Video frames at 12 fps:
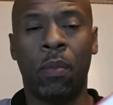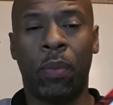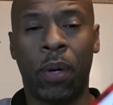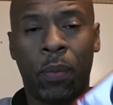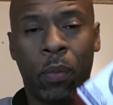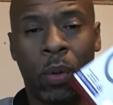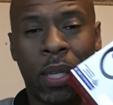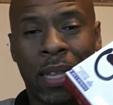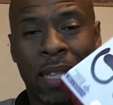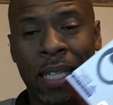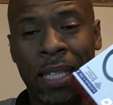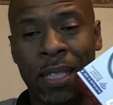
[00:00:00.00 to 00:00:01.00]
But with
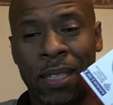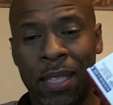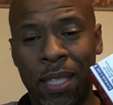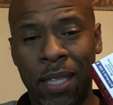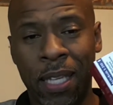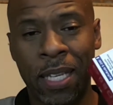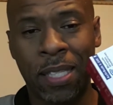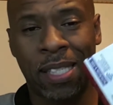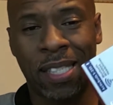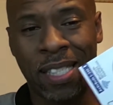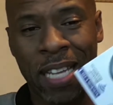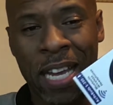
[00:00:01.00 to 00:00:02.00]
these
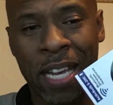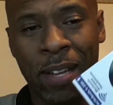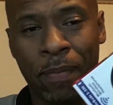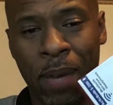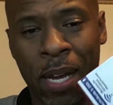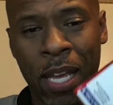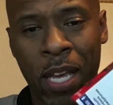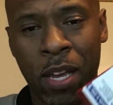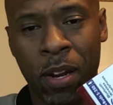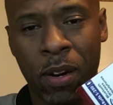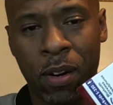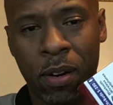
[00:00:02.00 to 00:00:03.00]
stayed in my
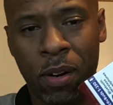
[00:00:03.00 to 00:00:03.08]
ear.